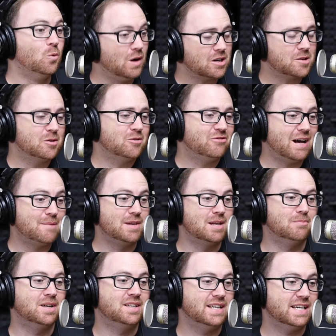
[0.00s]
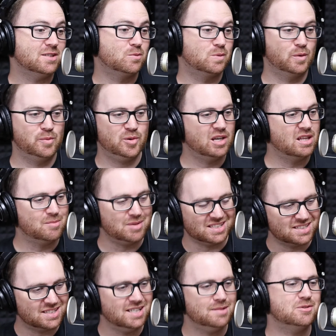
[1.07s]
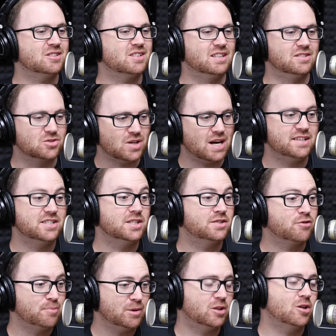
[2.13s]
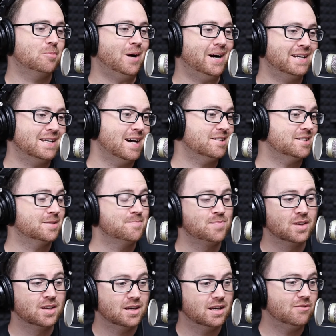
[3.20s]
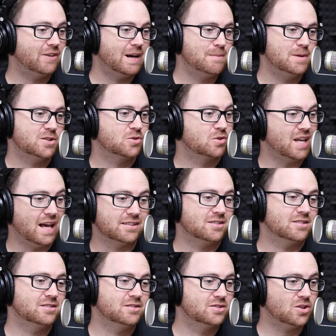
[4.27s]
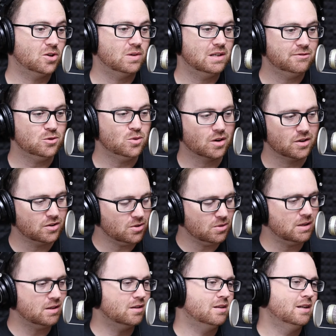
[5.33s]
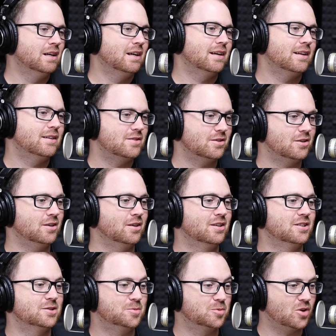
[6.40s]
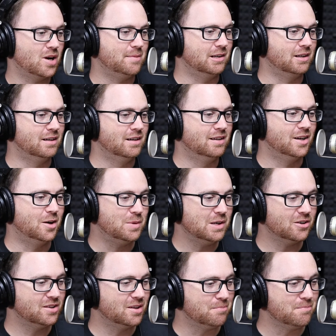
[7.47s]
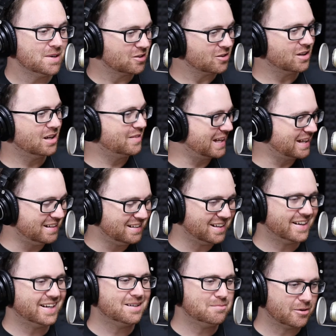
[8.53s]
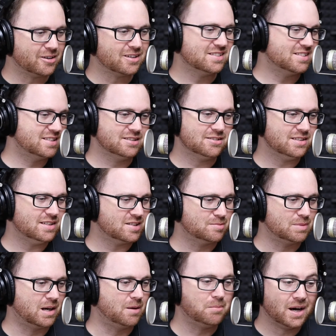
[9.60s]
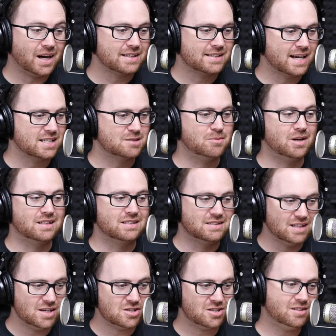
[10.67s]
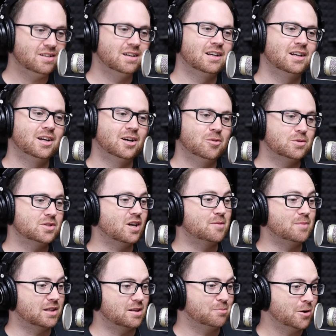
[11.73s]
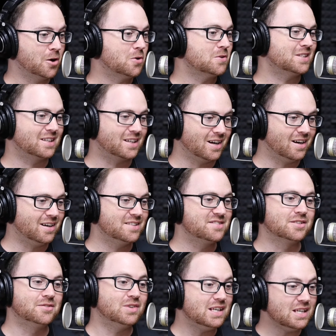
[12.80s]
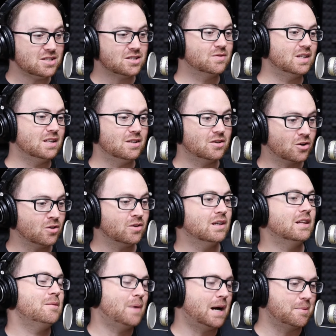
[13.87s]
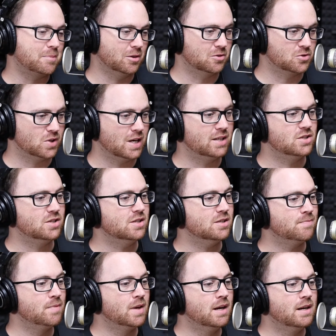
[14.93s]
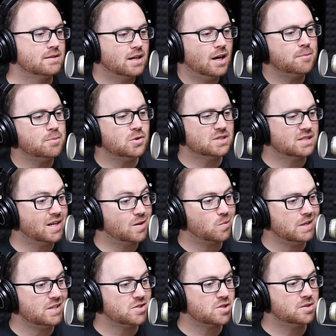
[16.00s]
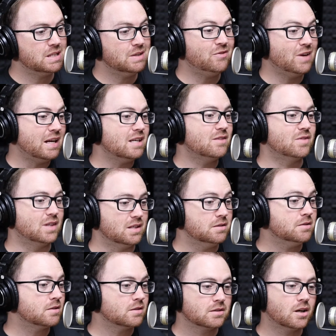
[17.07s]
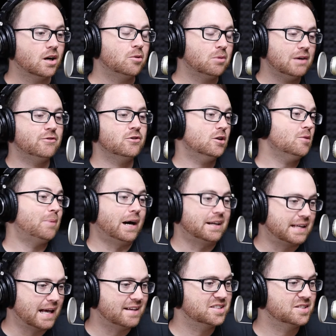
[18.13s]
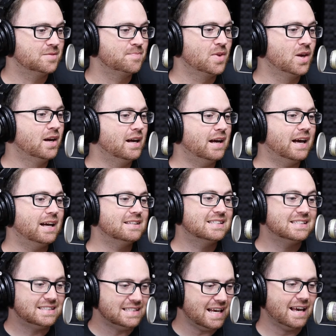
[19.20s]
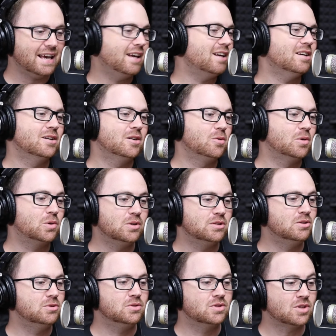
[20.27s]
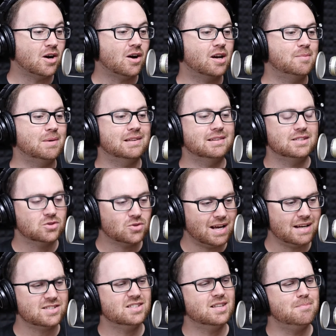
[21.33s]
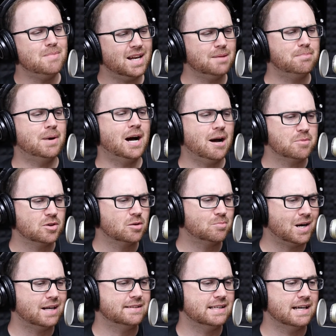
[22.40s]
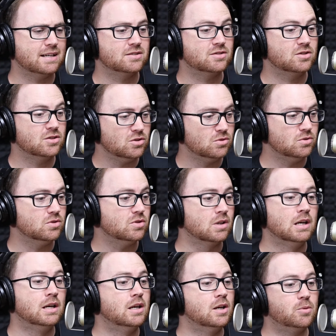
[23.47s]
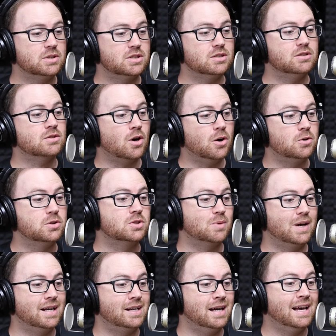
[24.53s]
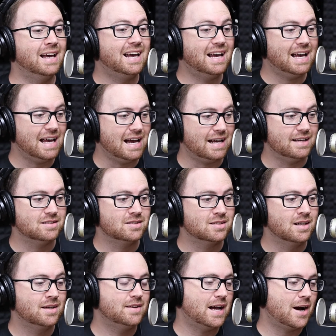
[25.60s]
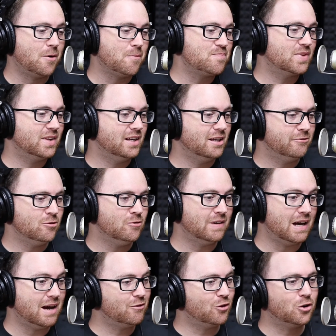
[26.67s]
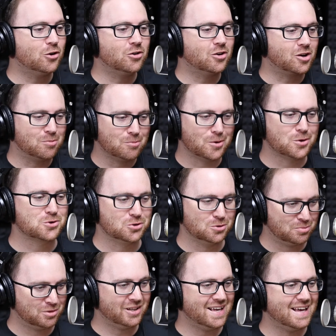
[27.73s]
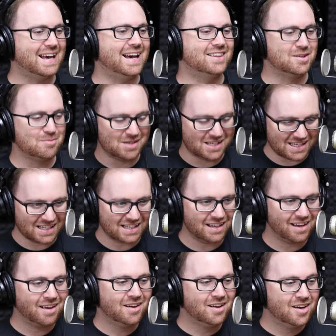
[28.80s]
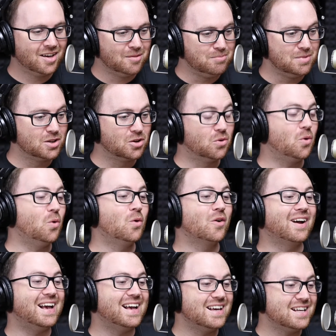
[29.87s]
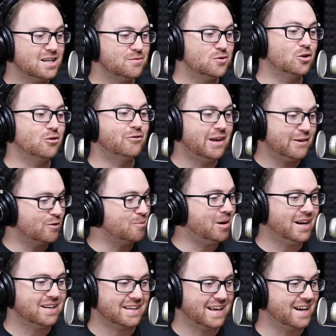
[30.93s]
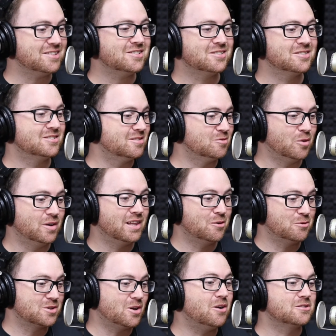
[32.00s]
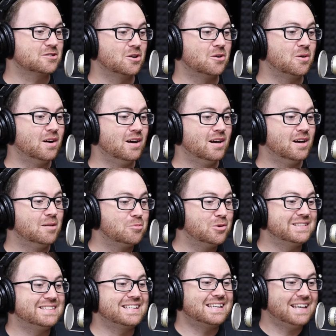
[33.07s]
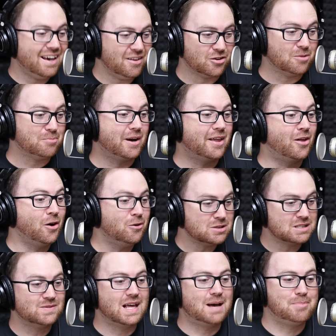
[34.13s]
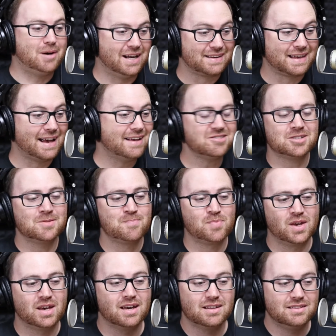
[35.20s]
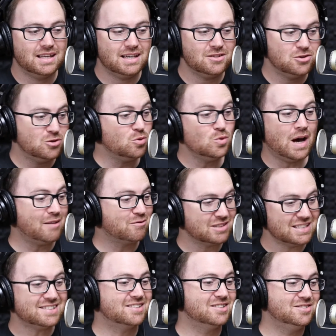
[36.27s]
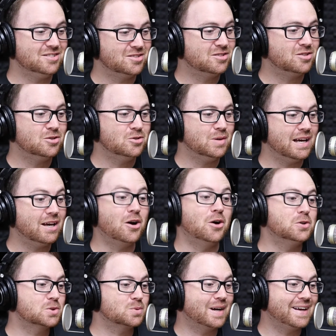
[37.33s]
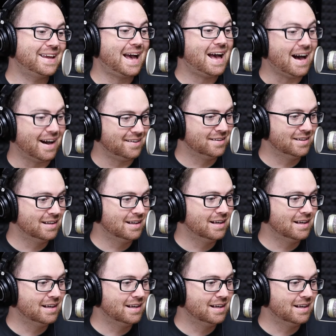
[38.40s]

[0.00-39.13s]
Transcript: Welcome to 5-Minute Mondays, where we bring you the best tips and strategies for building your podcast in 5 minutes or less. So if you are new here, consider subscribing. Now, we are in the middle of a 9-part series about podcast monetization. We're talking about the pros and the cons of each of the currently popular strategies to help you decide which, if any of these, are right for your podcast. And today, we're going to talk about the strategy that many popular podcasts use, which is host-read ads. Now, if you've ever heard a commercial play at the beginning, middle, or end of your favorite podcast, one that was also put together by the host of that podcast, then you have listened to a host-read ad.